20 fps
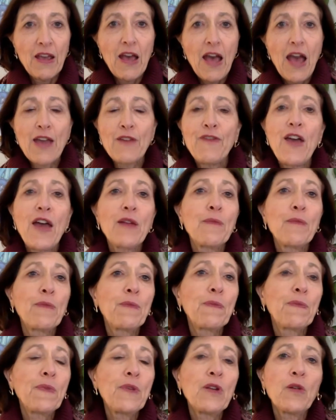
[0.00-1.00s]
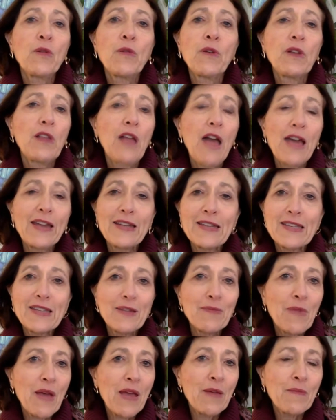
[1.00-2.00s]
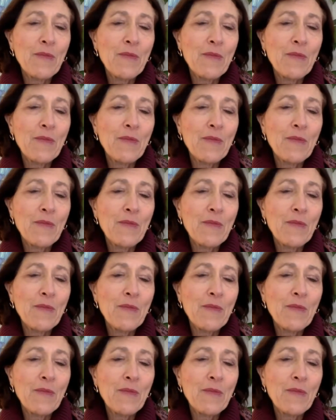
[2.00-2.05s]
I've had, you know, clients in my